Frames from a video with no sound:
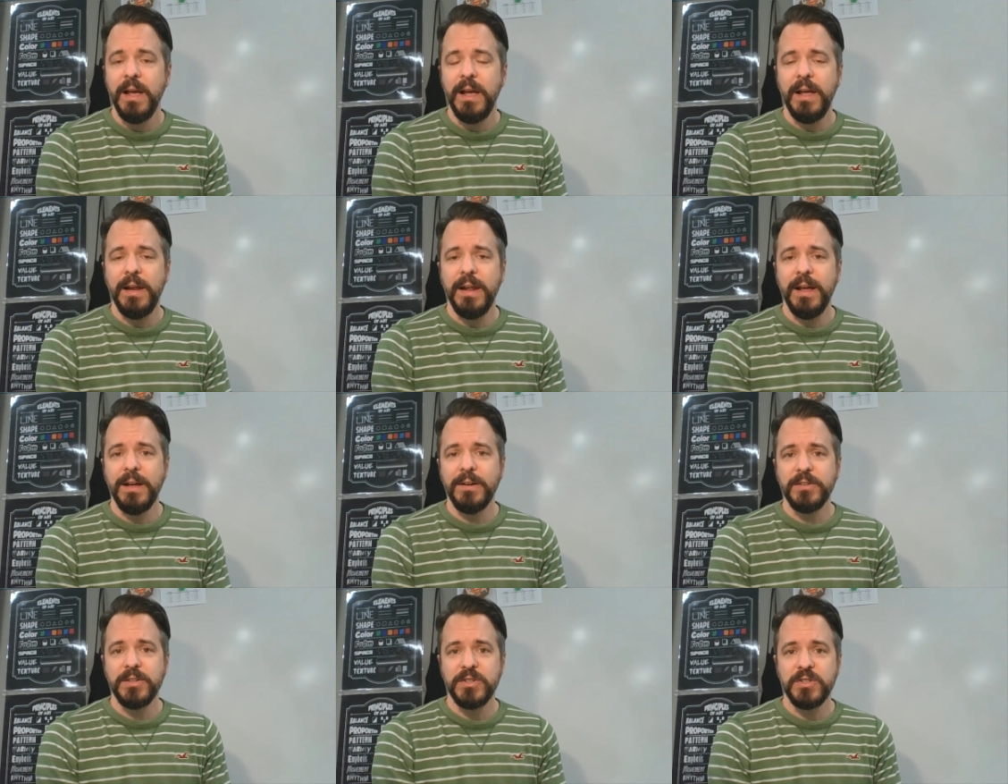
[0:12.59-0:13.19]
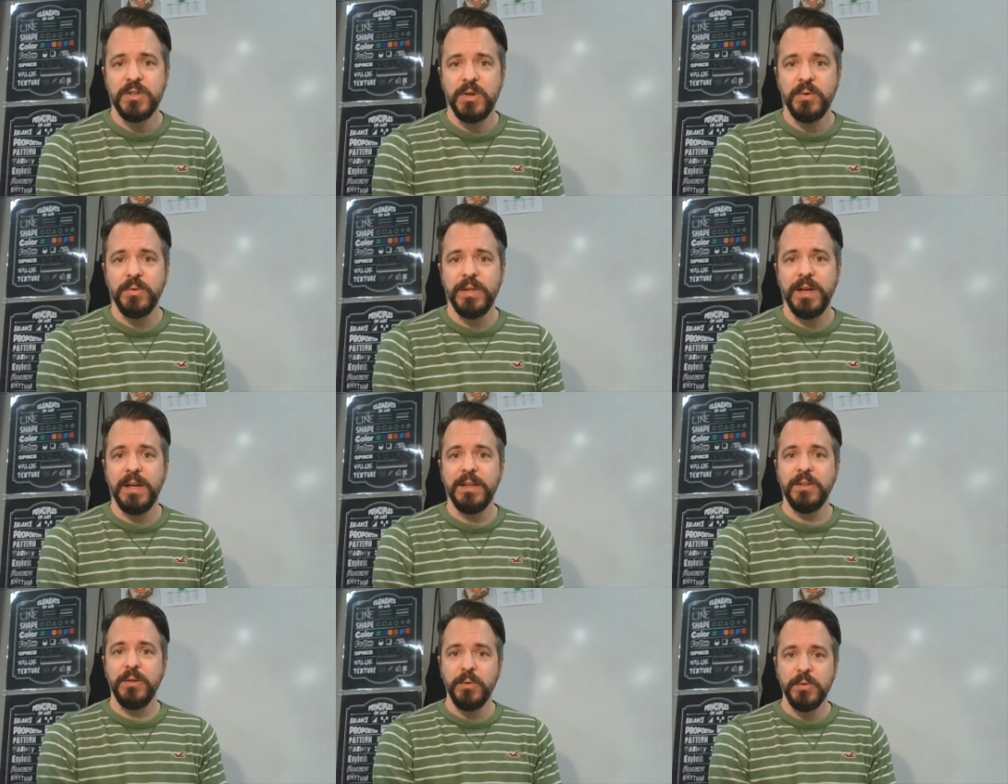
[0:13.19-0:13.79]
and how to show
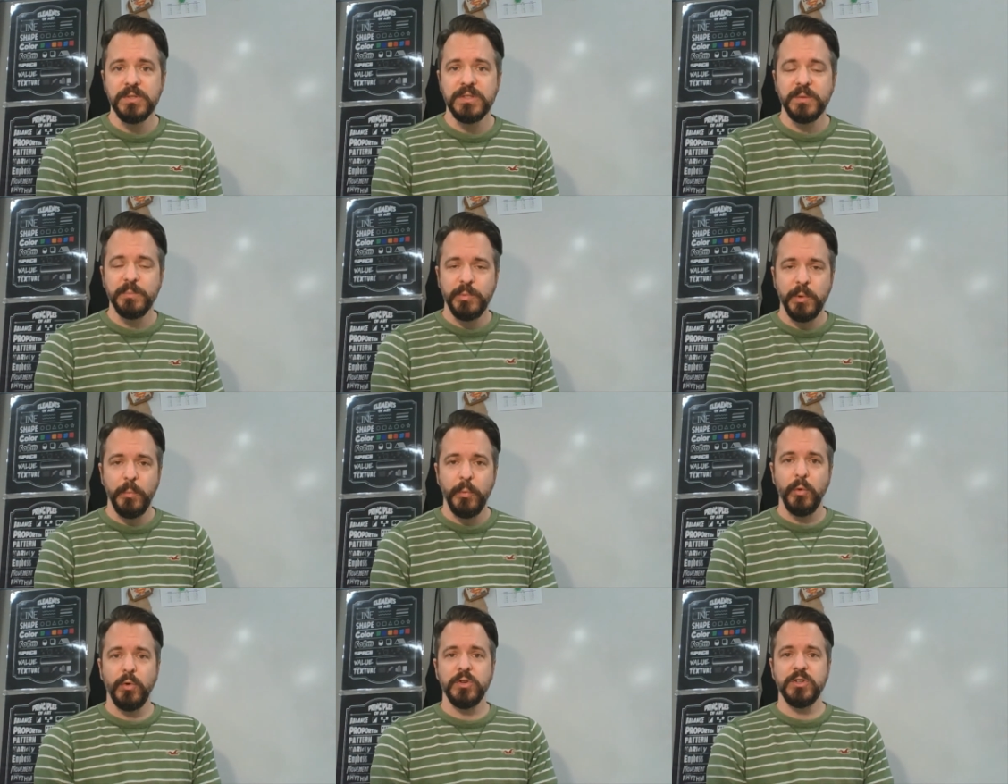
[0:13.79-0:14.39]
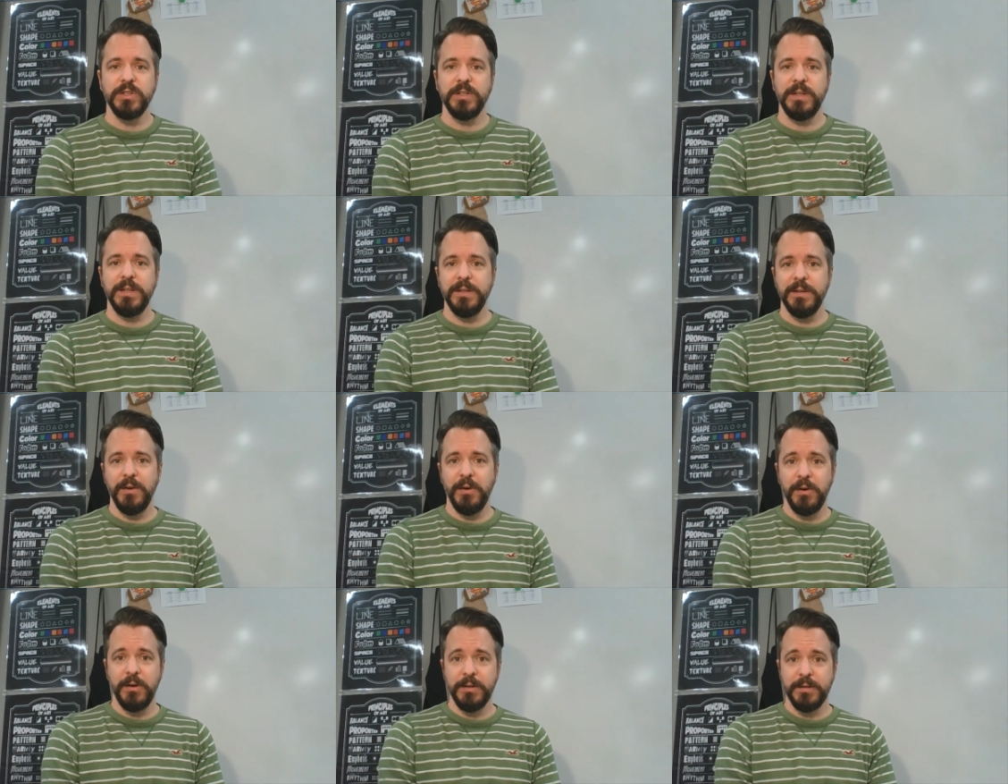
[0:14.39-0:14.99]
that using proportion in
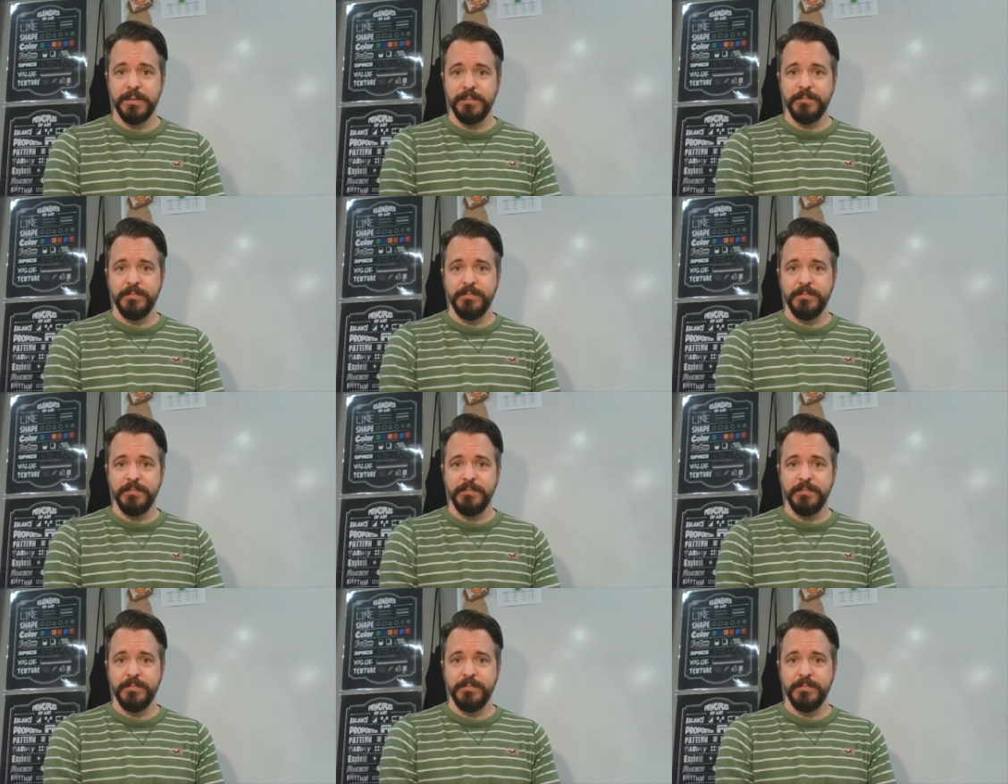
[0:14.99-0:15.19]
art.